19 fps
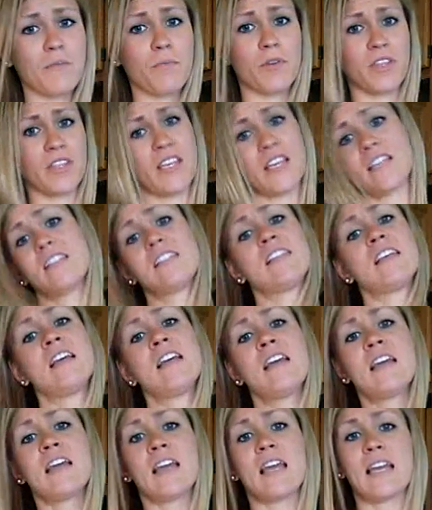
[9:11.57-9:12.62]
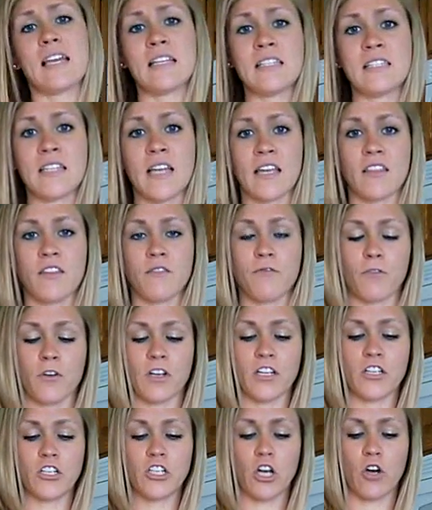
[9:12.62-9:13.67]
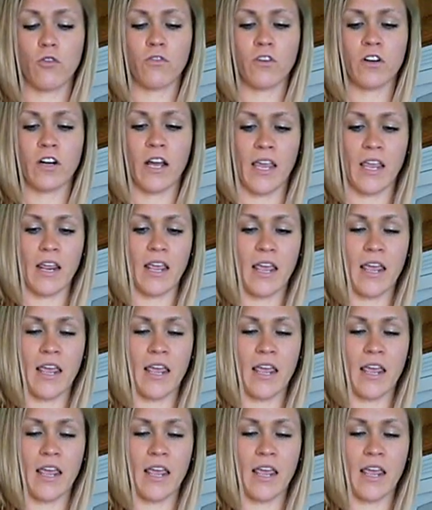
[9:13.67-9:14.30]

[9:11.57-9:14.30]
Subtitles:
I'll put this inside the fridge overnight,